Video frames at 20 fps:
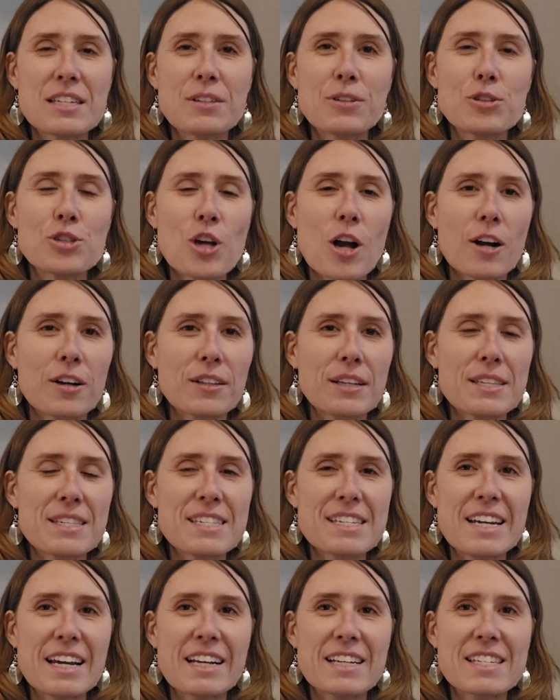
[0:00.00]
little chocolate
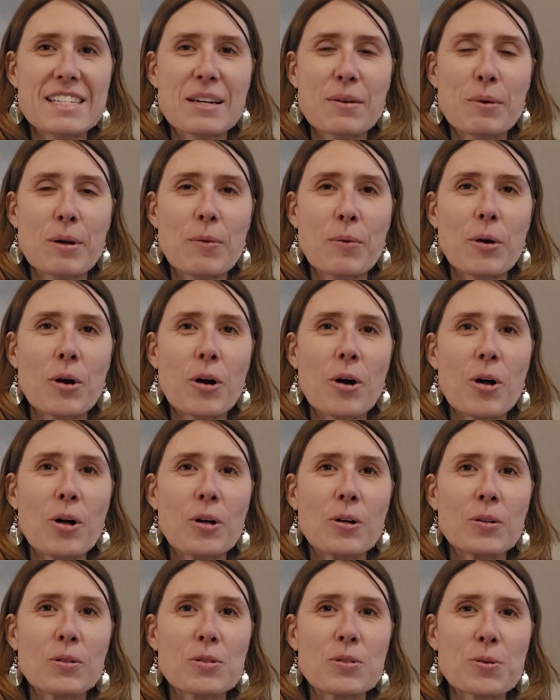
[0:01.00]
sticks that we were
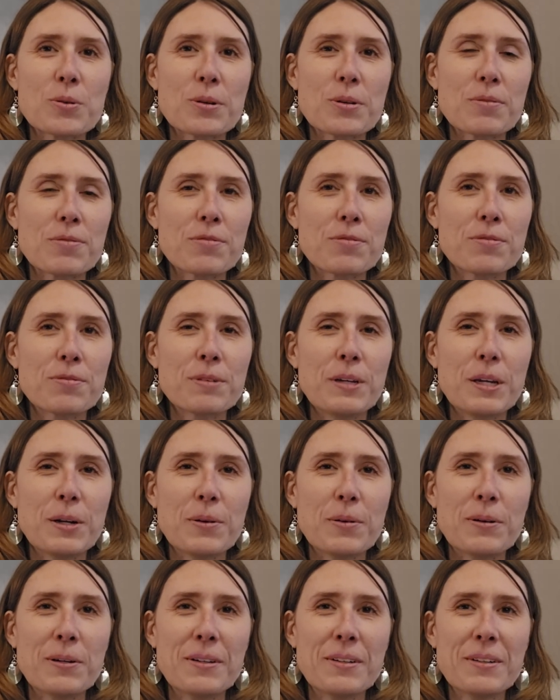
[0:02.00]
all sort of, you
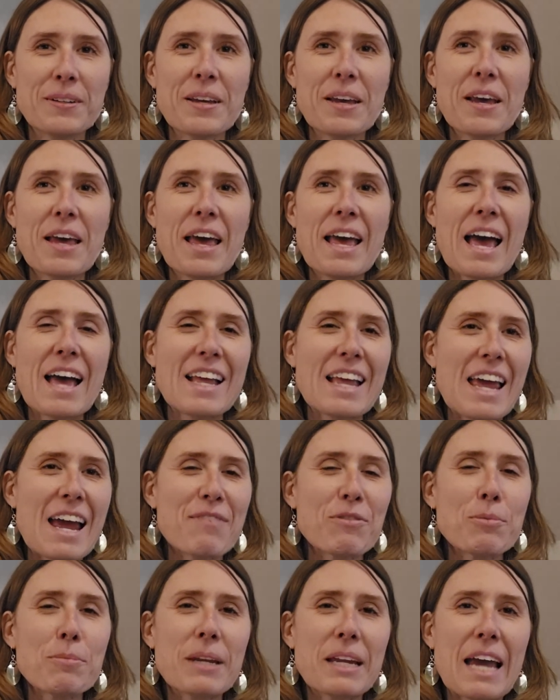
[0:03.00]
know,
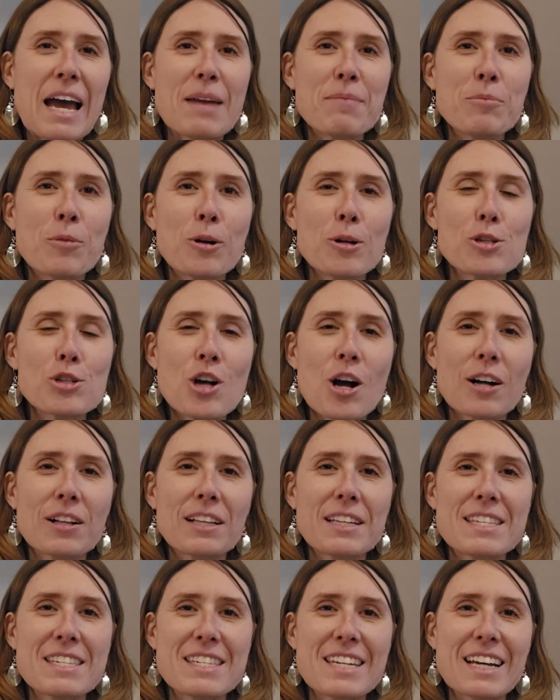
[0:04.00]
everybody had more
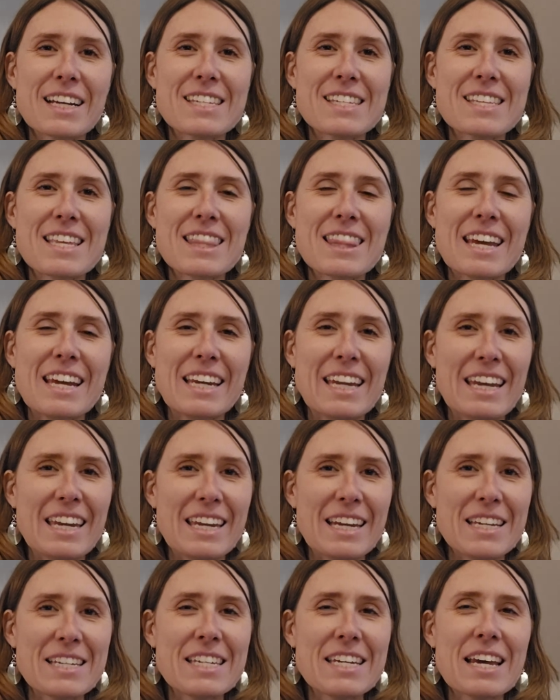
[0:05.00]
chocolate sticks than they
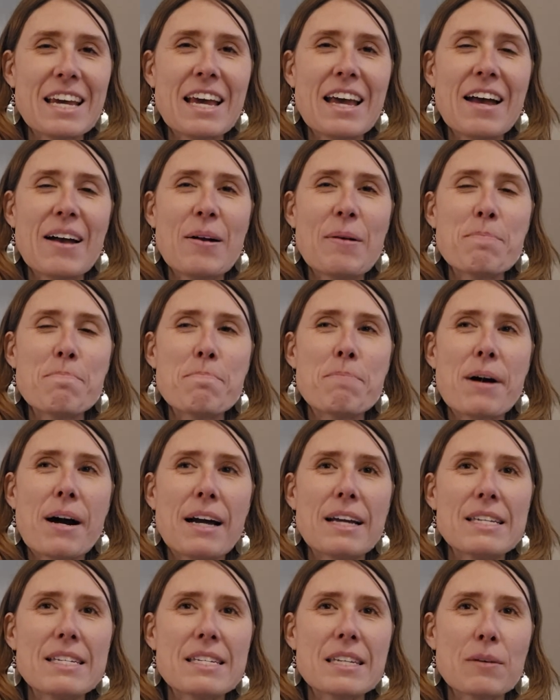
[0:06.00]
needed,
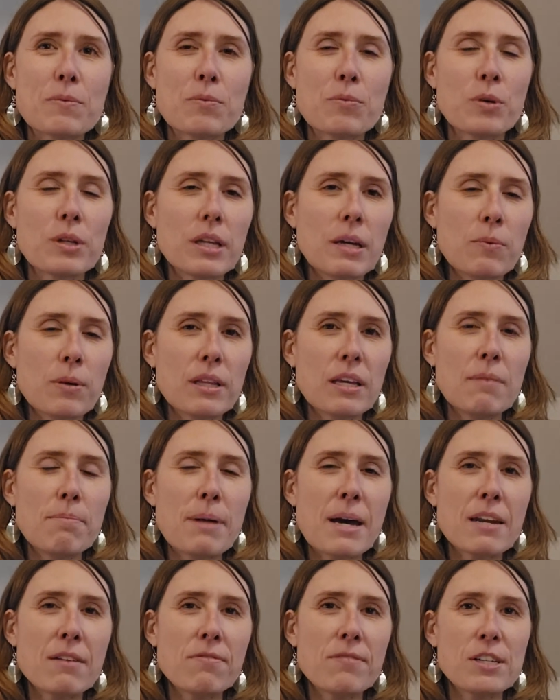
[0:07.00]
but really, really
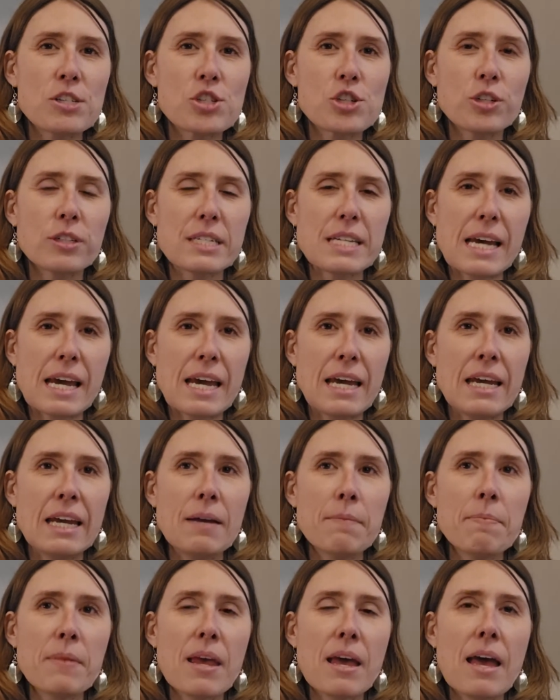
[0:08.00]
beneficial
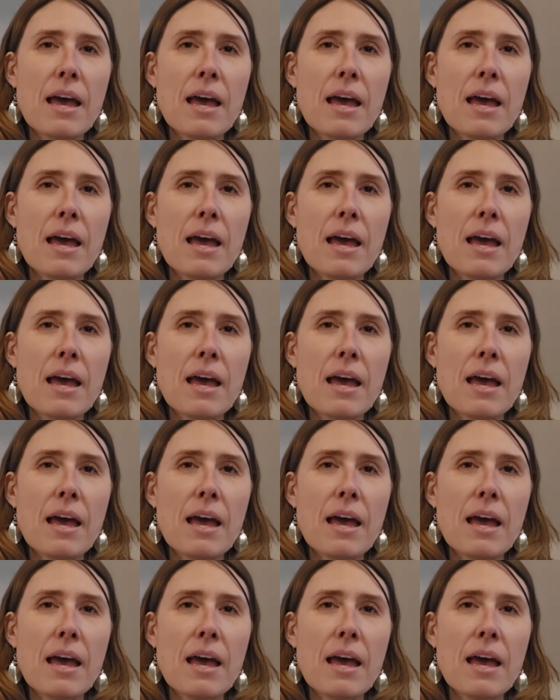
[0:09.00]
day.